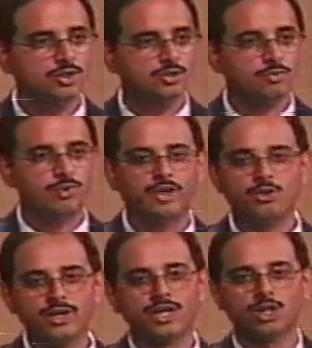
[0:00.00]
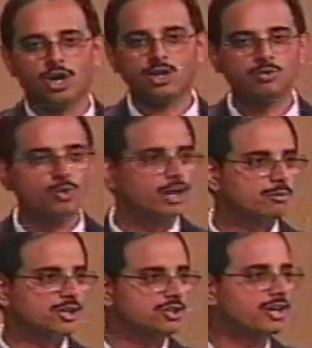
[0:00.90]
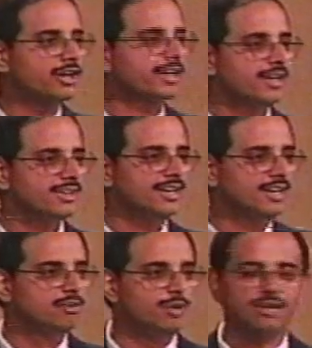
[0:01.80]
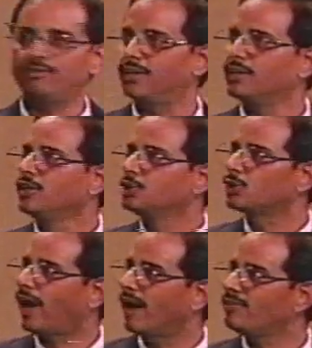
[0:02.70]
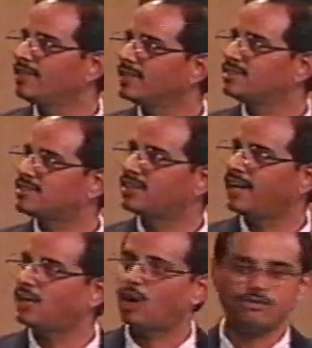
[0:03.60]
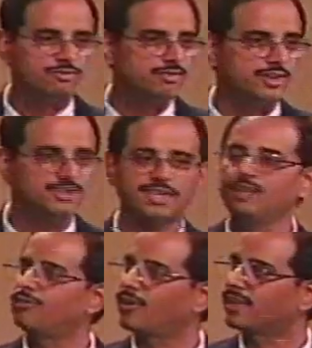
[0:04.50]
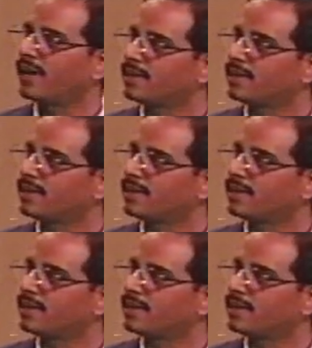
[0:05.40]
where you're doing a lot of work but you're not getting the yield benefit. So having this trade-off is key for that.